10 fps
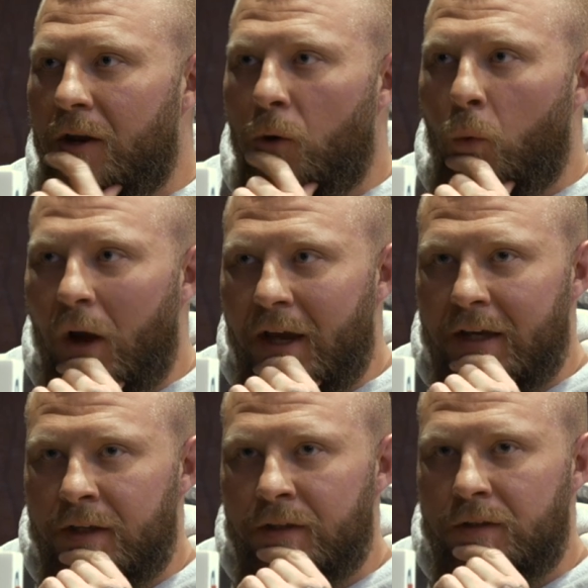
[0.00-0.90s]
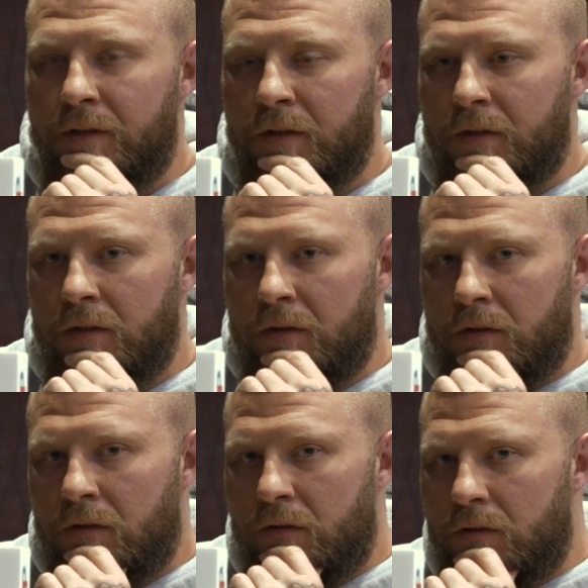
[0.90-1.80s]
out a way
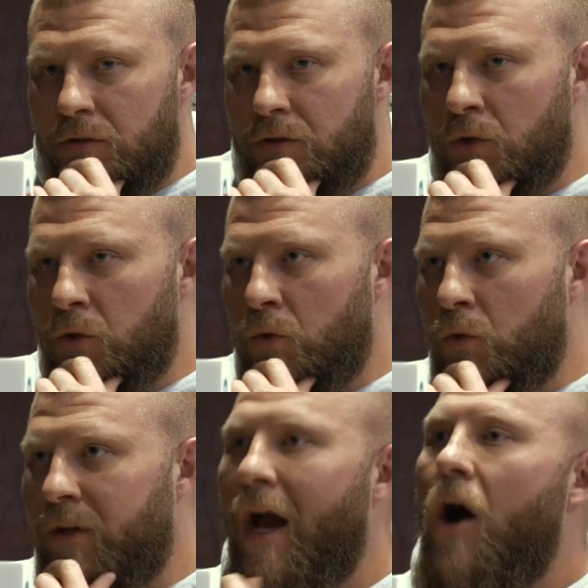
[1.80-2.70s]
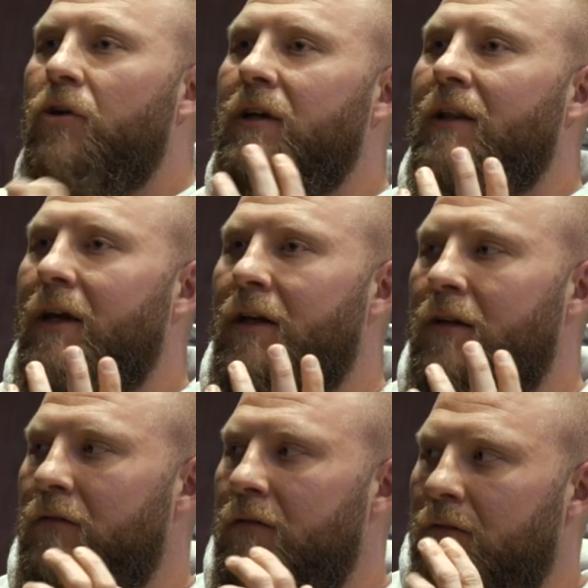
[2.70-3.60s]
to
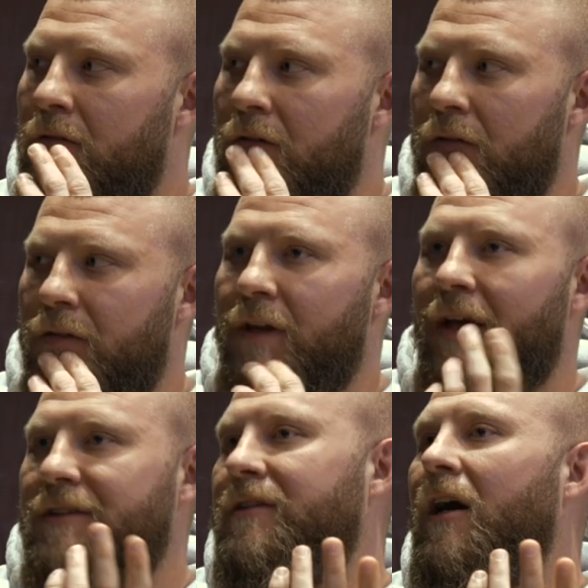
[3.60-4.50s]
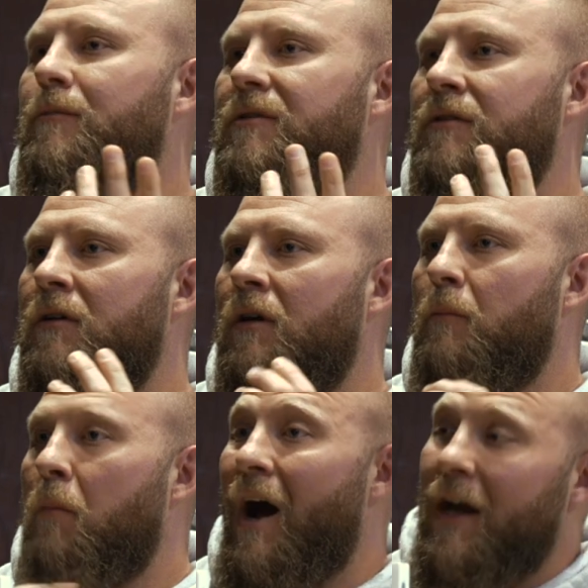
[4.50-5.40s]
calculate the next steps
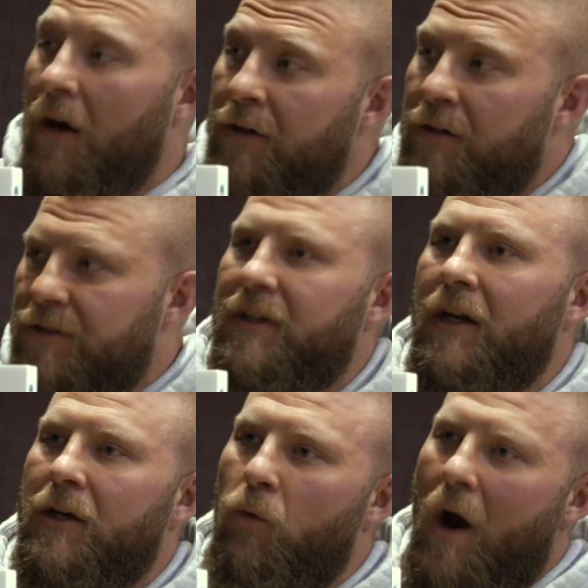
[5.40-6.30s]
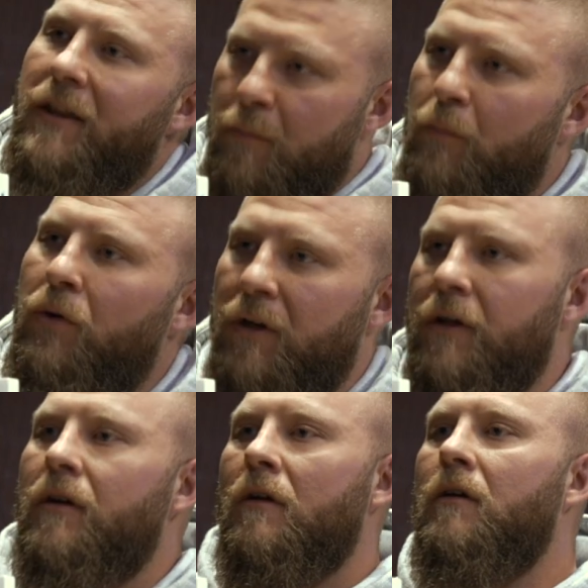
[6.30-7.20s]
by understanding why they've been put
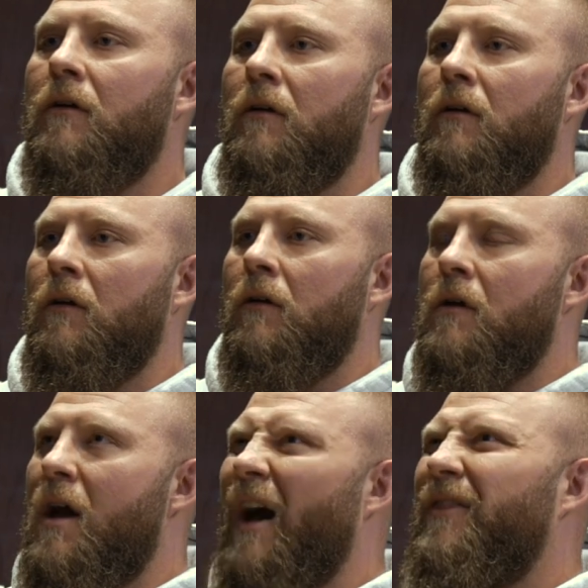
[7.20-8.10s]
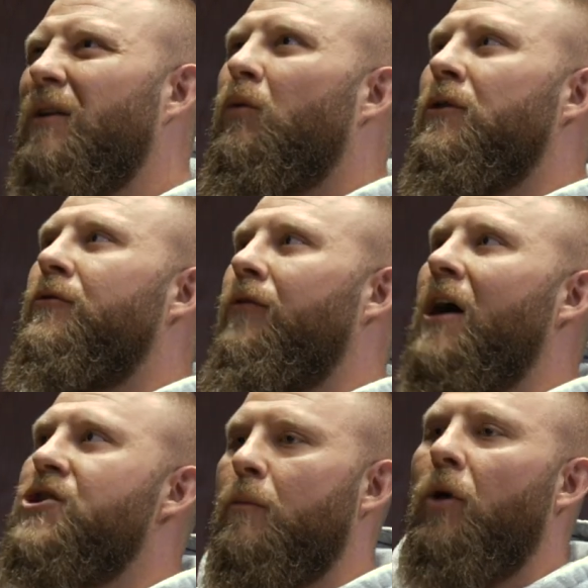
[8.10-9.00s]
here. I think when you
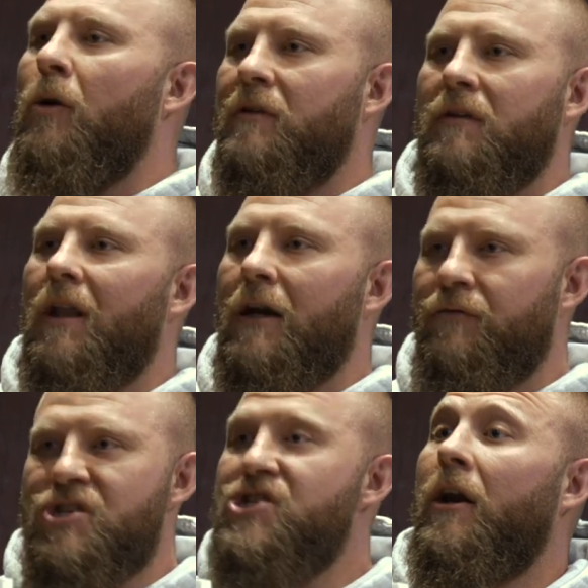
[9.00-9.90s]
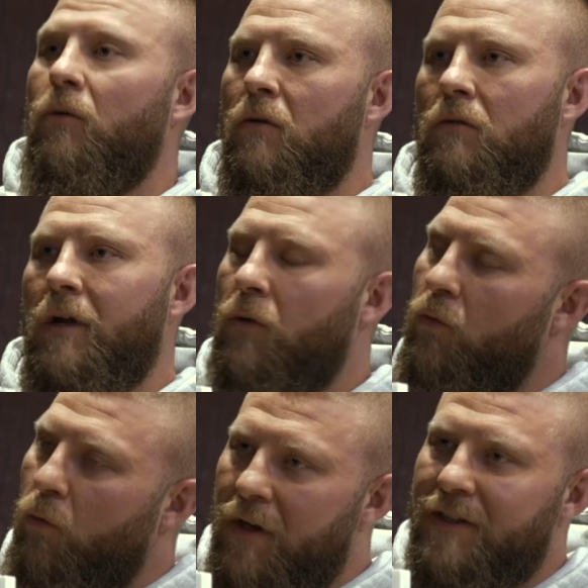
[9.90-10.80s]
find your purpose in life in general, like
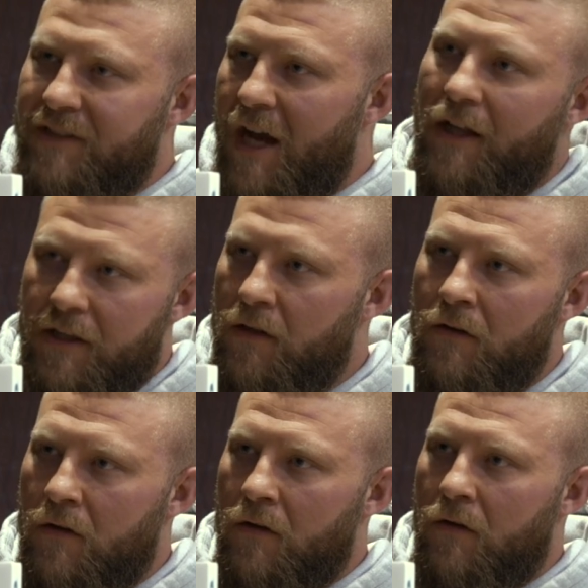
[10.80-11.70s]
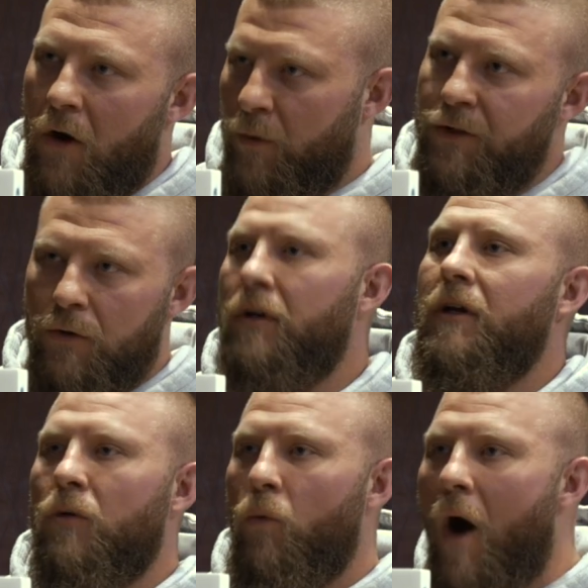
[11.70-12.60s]
what exactly are we doing
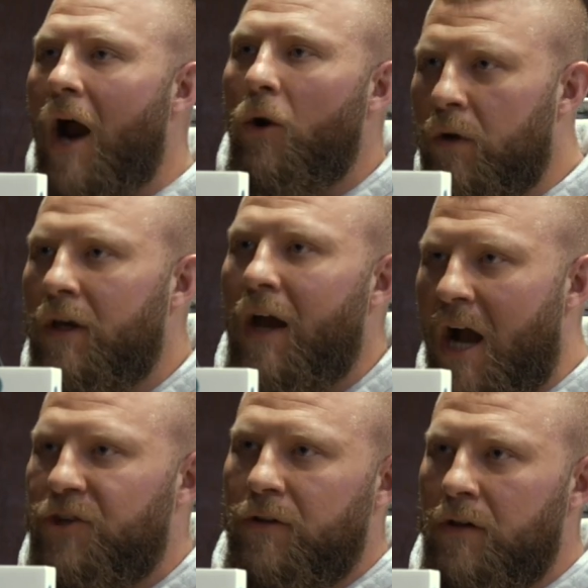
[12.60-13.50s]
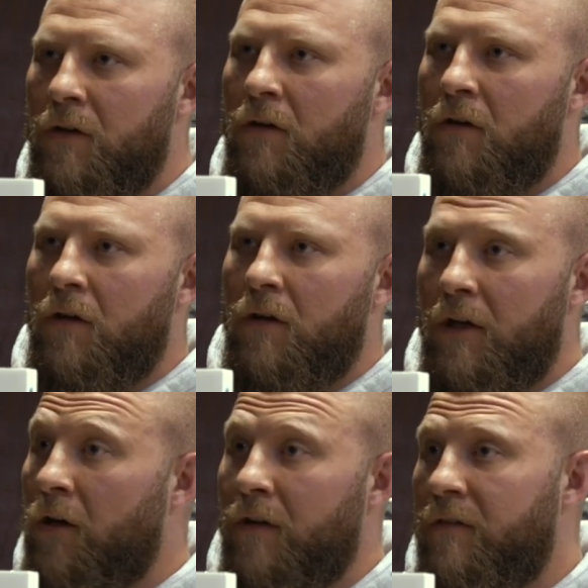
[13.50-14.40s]
here? Why are we actually
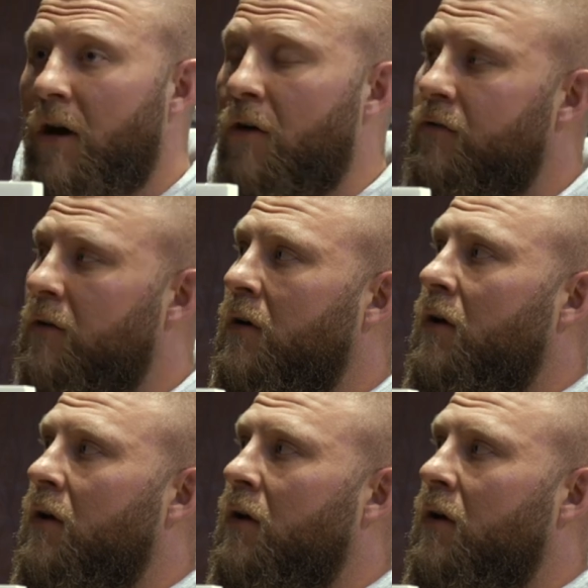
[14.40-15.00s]
here itself?